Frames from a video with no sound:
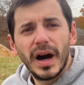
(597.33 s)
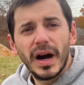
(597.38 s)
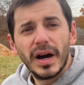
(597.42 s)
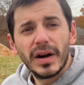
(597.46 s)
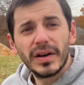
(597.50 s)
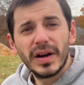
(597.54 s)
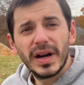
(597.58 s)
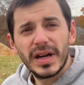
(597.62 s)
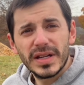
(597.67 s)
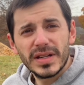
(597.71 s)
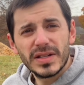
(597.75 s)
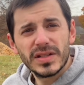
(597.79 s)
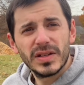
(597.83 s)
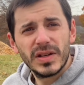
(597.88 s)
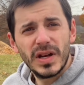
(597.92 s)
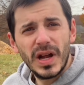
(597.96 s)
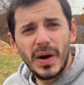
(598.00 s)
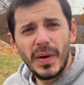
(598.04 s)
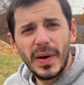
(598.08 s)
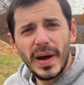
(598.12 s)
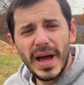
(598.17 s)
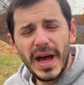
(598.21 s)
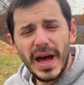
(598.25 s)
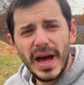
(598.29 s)
All right, so
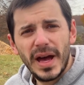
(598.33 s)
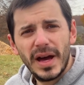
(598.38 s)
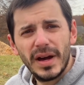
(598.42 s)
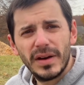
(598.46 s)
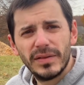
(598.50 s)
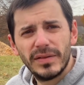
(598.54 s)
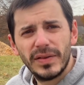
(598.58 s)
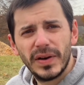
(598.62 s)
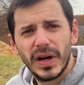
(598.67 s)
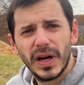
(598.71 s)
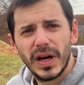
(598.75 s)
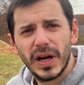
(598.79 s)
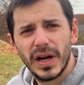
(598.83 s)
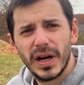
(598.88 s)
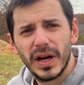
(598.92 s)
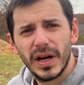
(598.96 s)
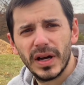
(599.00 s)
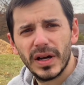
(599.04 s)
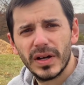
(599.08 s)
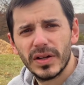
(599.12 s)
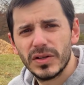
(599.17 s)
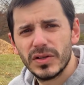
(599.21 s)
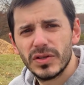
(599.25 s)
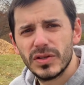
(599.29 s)
now I have
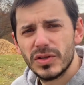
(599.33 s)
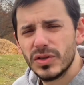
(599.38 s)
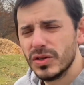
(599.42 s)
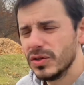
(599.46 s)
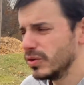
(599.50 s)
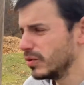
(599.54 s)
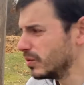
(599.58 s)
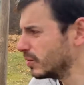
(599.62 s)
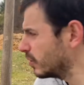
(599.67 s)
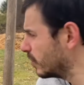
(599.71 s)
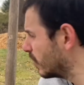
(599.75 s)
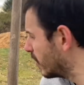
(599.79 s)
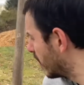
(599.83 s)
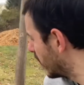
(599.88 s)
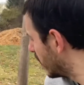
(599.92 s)
2